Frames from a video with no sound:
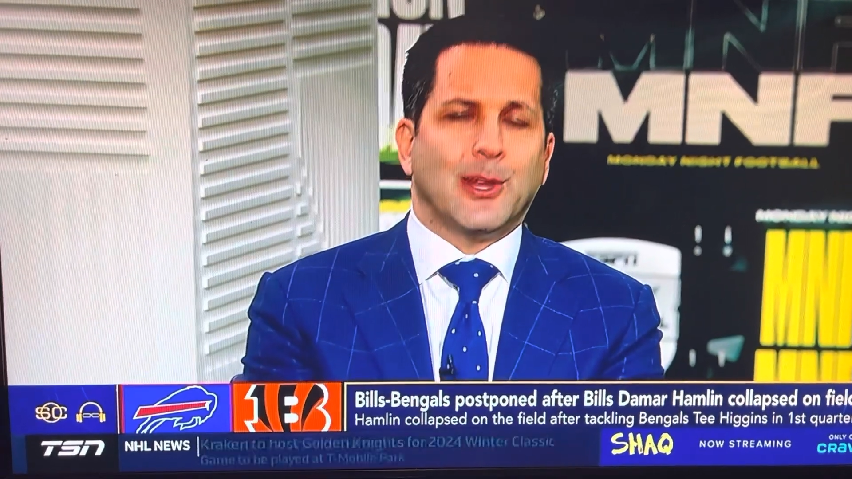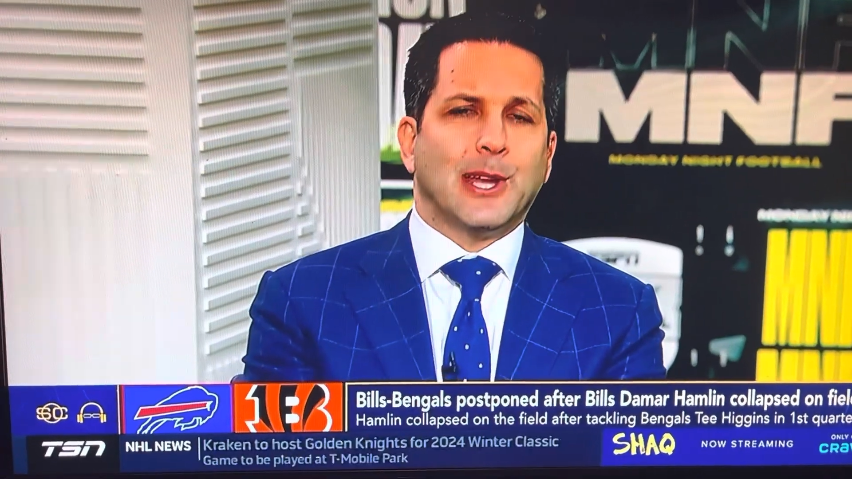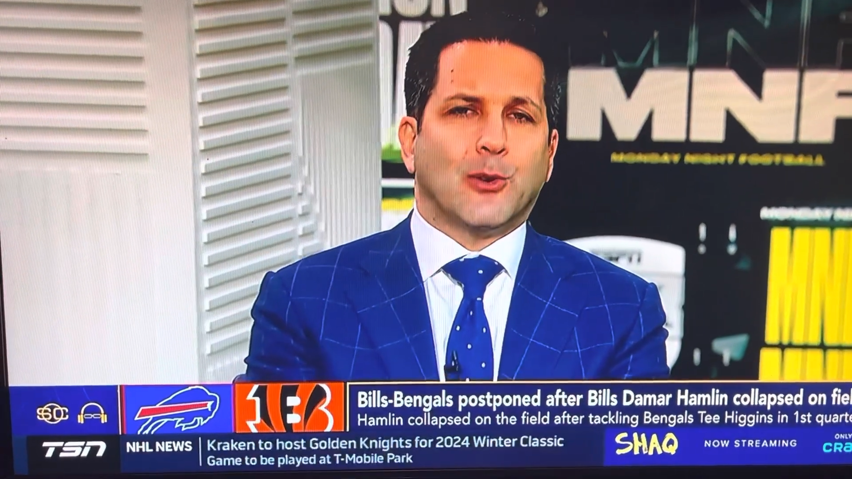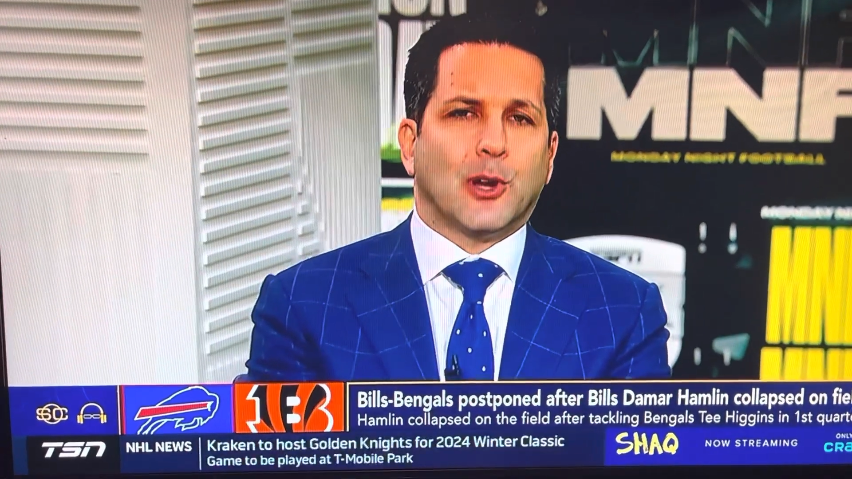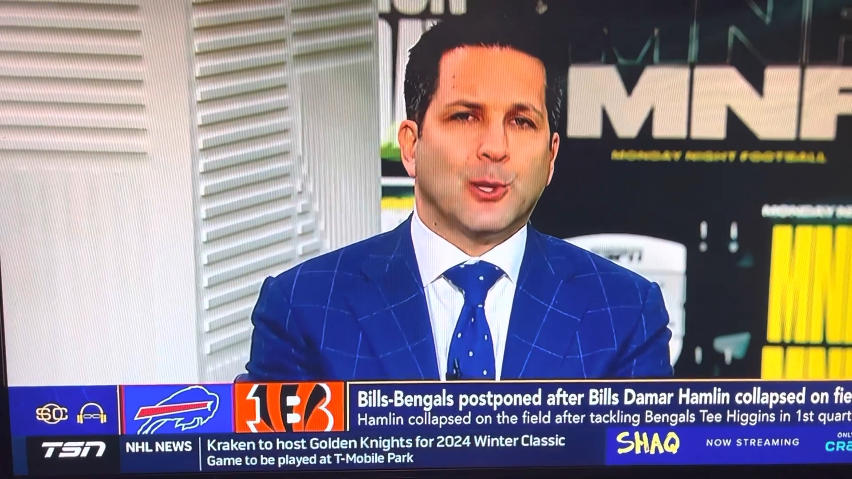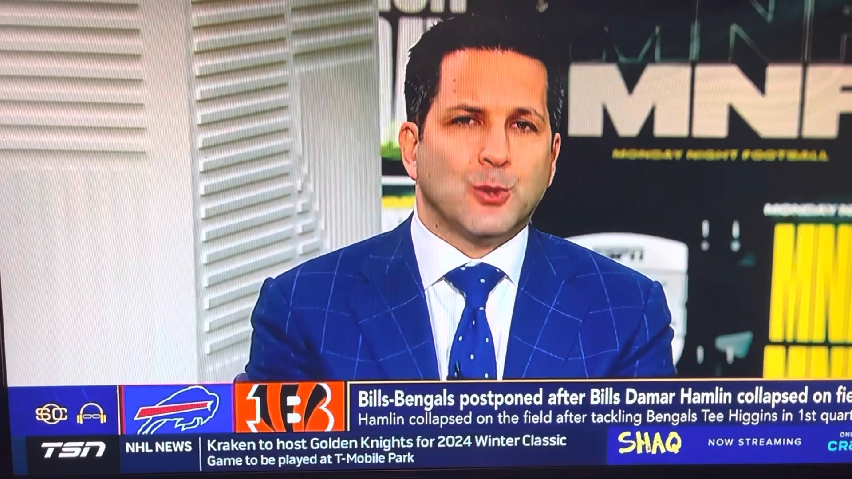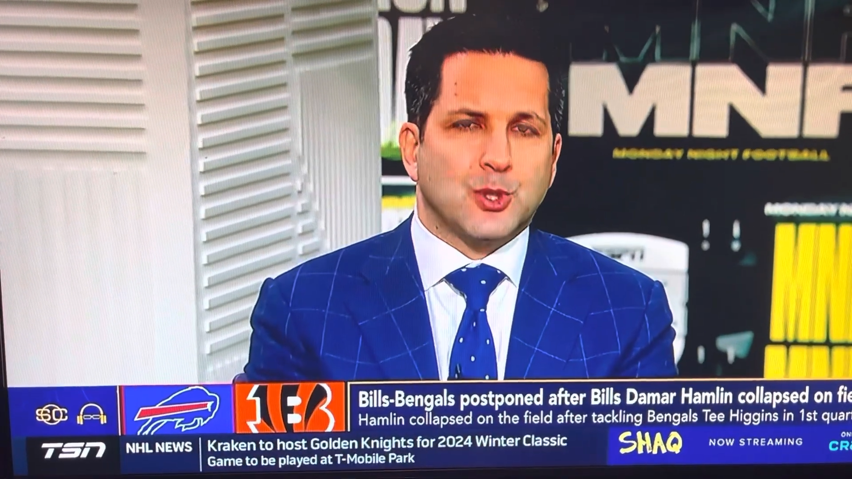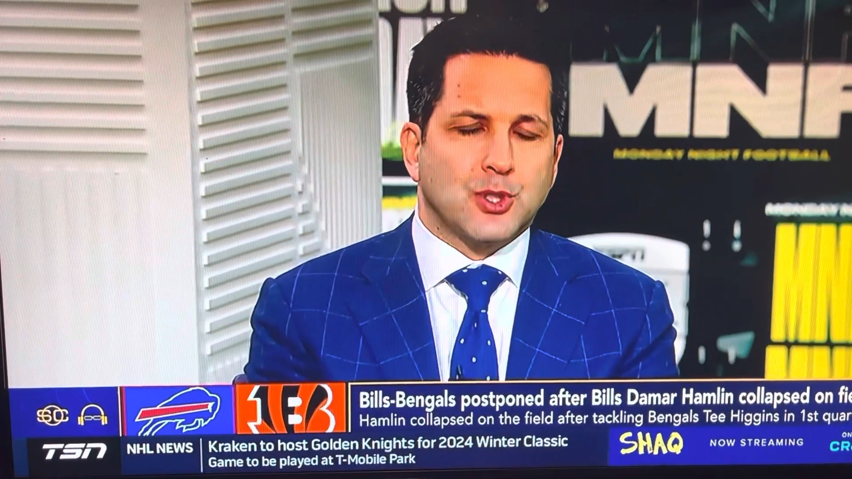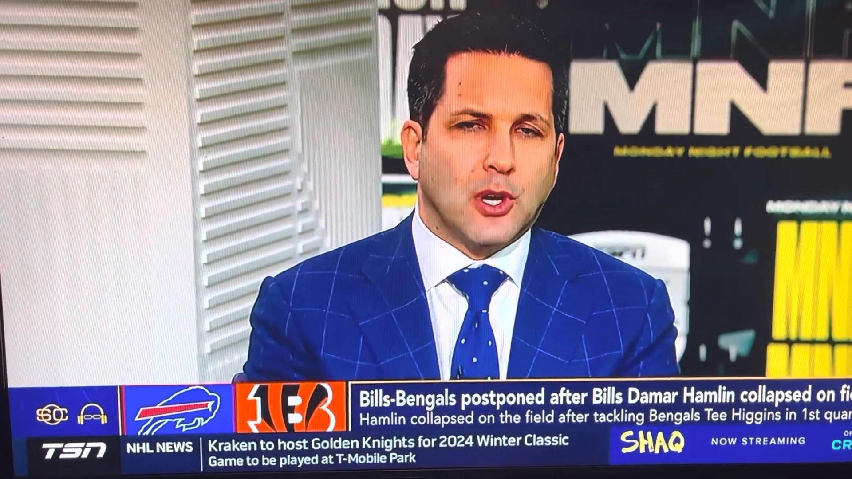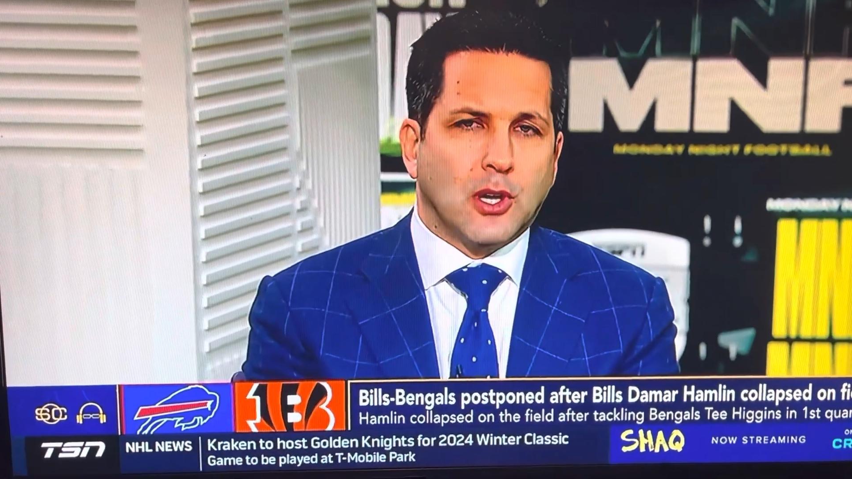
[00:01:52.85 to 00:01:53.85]
Later on, you
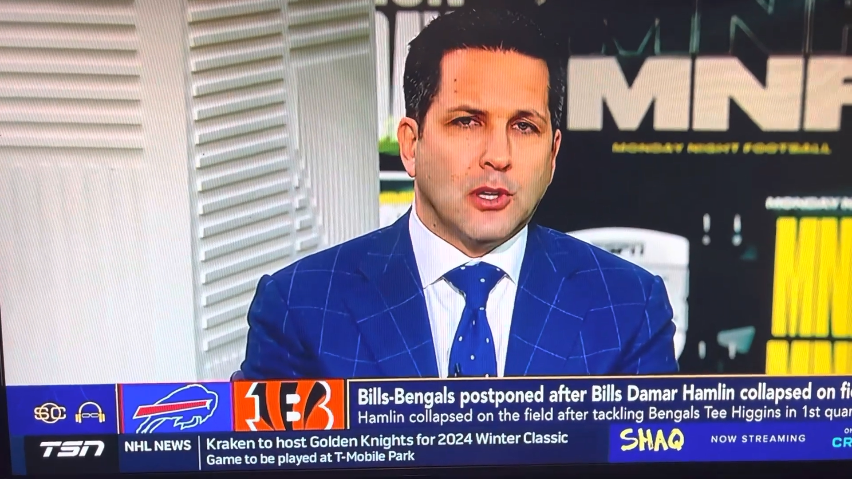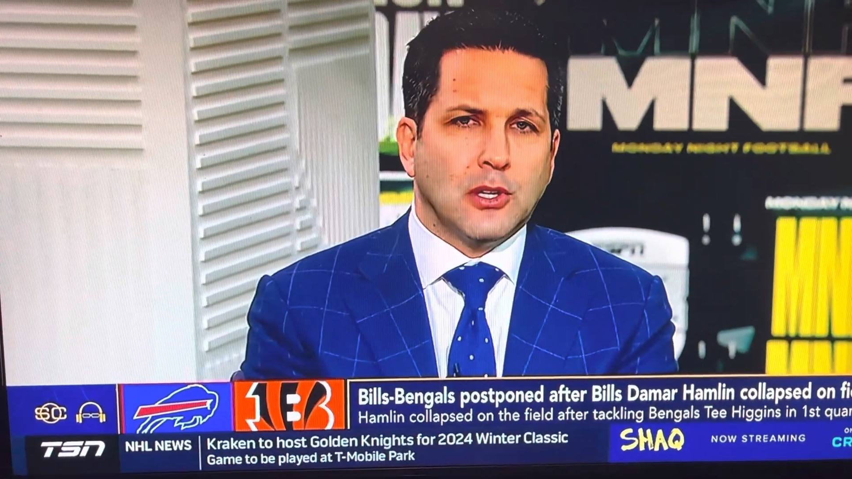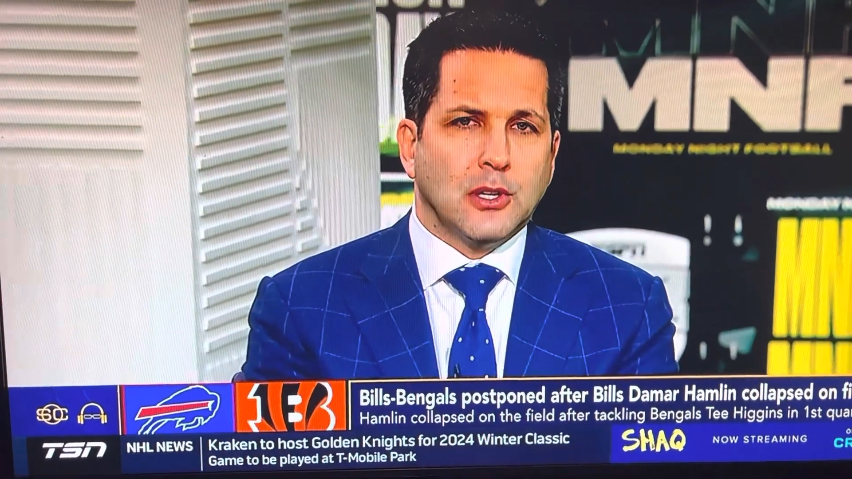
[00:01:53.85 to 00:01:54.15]
saw